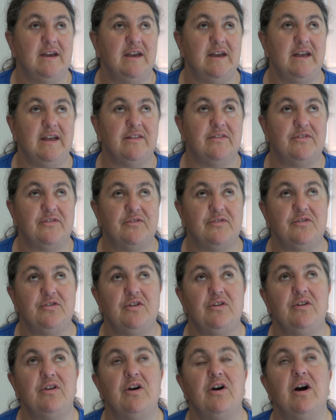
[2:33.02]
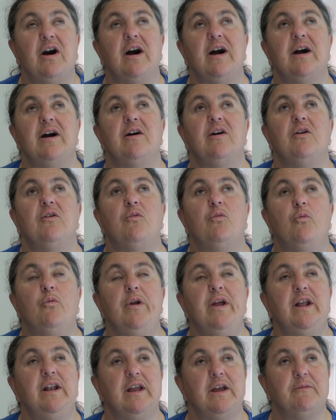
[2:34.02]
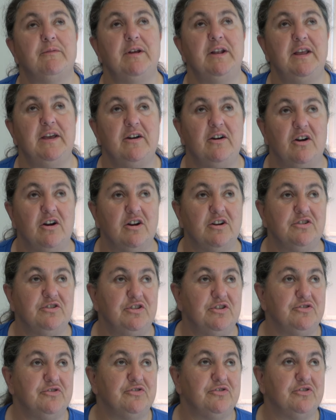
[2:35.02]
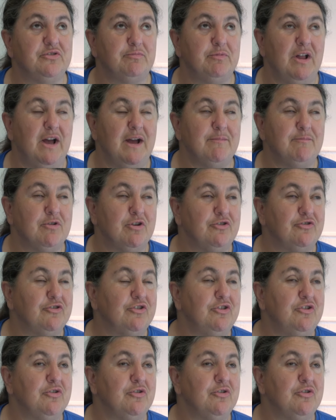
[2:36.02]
It's really hard to use as a blind person.